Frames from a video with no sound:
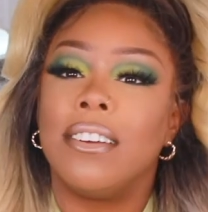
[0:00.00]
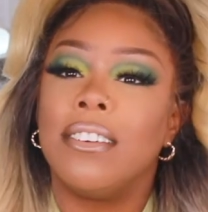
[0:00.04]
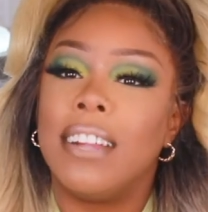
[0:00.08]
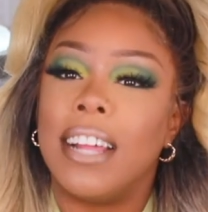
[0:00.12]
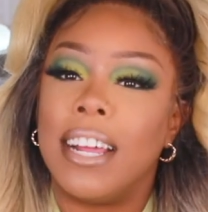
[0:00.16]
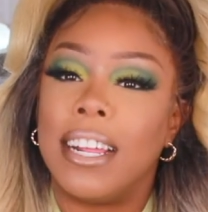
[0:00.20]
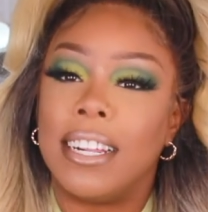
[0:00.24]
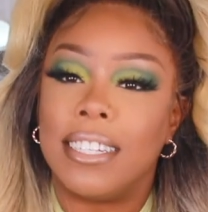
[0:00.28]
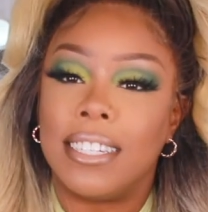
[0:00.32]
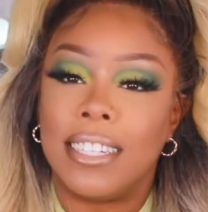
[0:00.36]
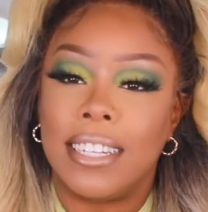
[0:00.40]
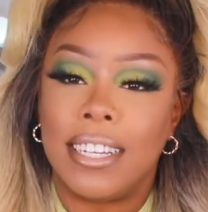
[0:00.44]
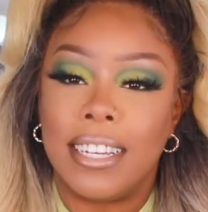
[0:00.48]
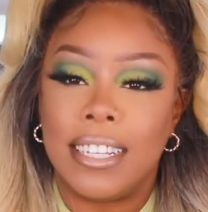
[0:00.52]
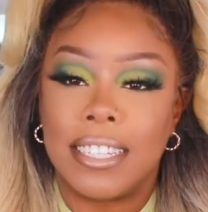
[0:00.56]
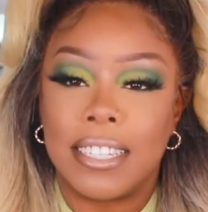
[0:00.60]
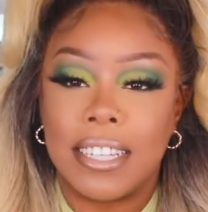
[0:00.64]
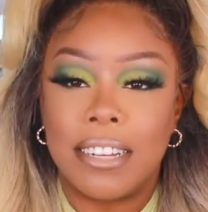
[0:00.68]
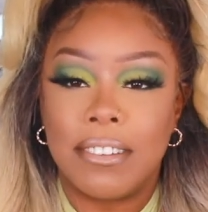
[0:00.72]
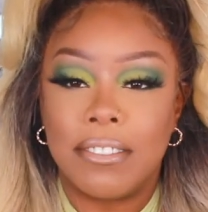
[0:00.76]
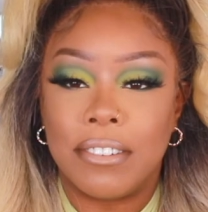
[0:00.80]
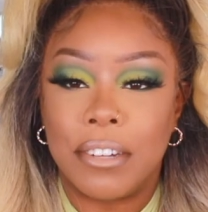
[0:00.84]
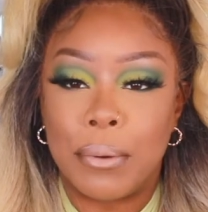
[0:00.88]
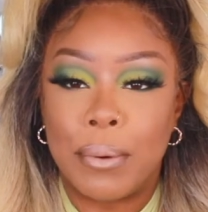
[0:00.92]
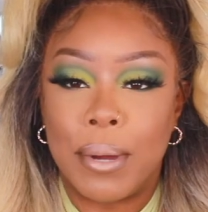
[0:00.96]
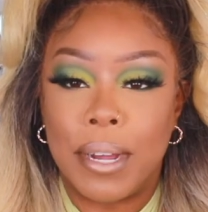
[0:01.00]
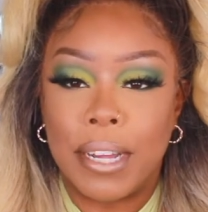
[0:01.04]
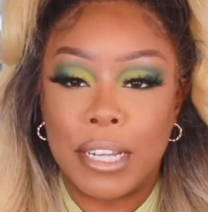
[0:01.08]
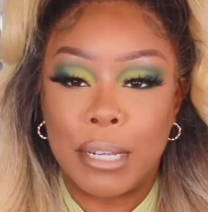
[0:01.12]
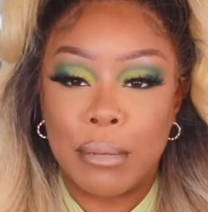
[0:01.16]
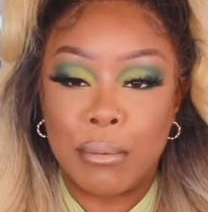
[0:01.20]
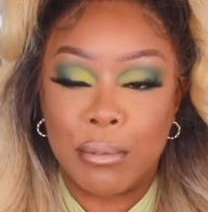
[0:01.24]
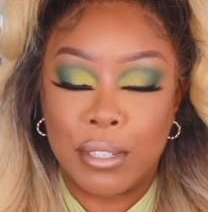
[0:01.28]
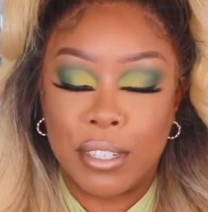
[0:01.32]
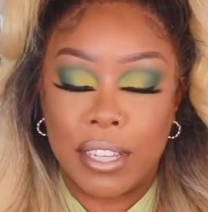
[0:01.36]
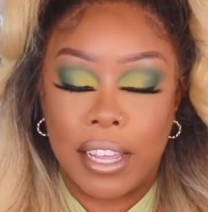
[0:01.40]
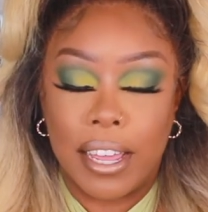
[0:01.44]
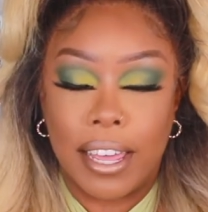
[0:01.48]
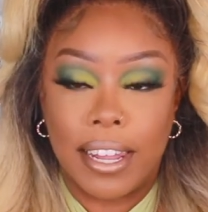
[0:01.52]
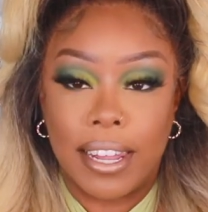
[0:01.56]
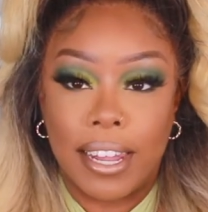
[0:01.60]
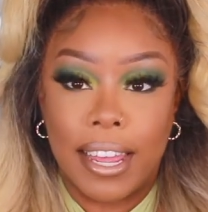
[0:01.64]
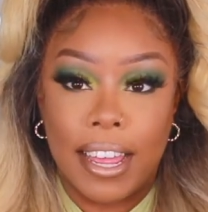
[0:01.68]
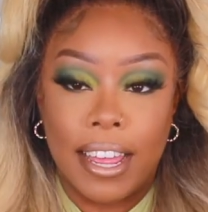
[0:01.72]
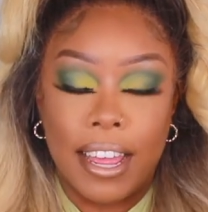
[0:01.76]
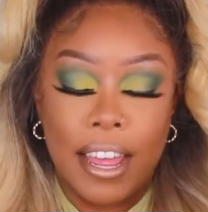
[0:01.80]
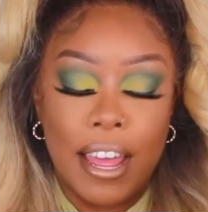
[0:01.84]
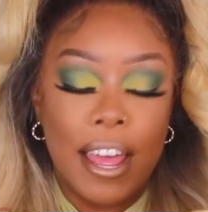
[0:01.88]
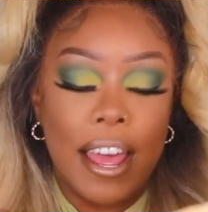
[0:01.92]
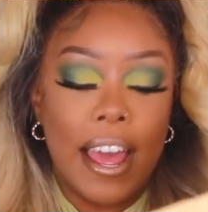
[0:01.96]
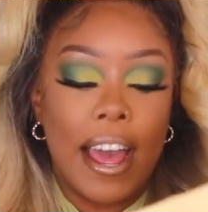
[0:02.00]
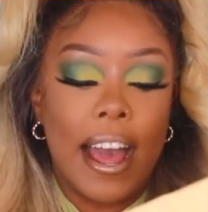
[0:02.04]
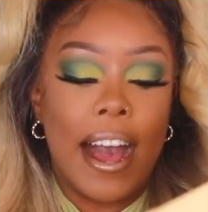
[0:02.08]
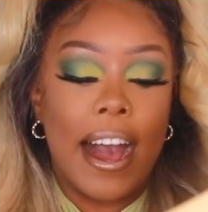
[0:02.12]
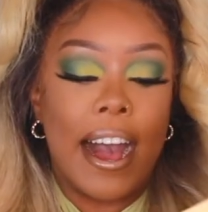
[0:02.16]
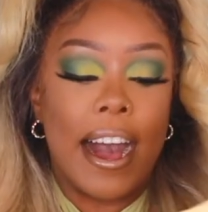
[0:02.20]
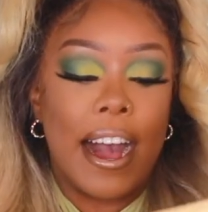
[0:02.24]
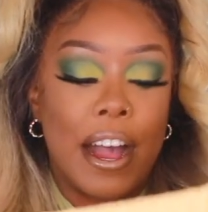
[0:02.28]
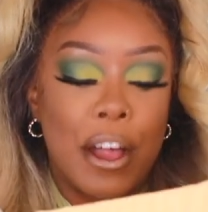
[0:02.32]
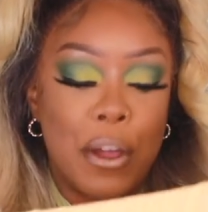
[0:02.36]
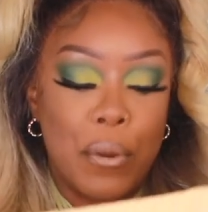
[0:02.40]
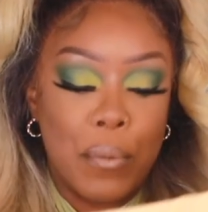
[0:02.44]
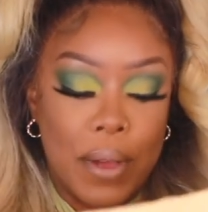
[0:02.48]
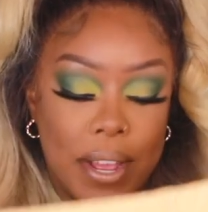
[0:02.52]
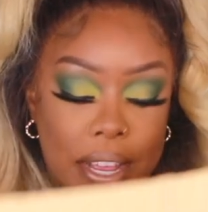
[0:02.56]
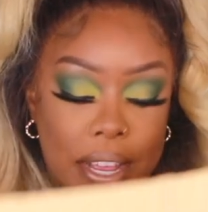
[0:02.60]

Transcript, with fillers: they're not jeans. I don't know why I keep saying that. High